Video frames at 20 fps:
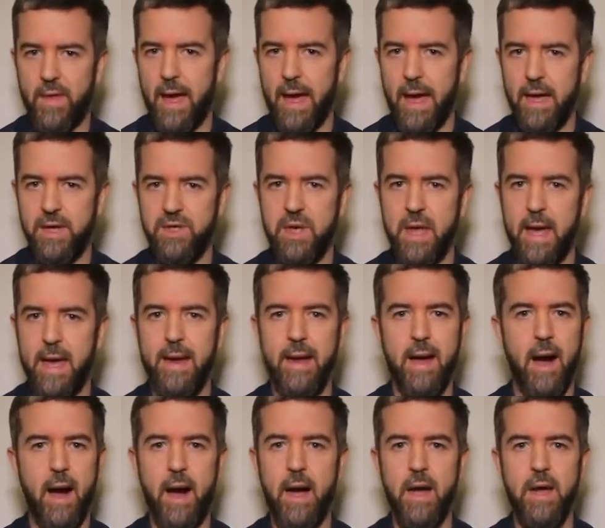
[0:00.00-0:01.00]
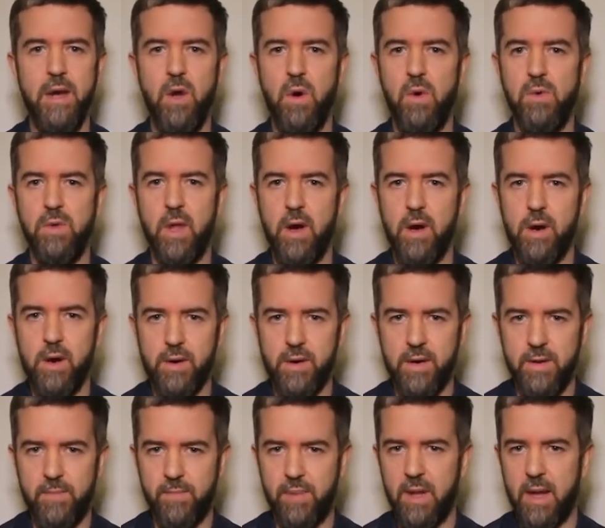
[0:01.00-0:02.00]
the hashtag
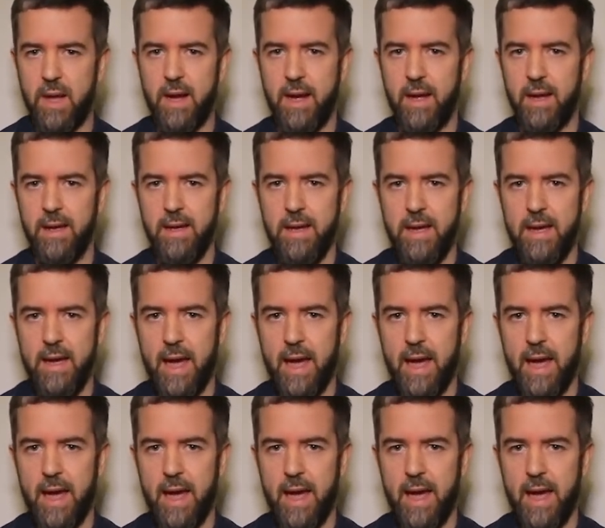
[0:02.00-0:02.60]
#INoLongerComply,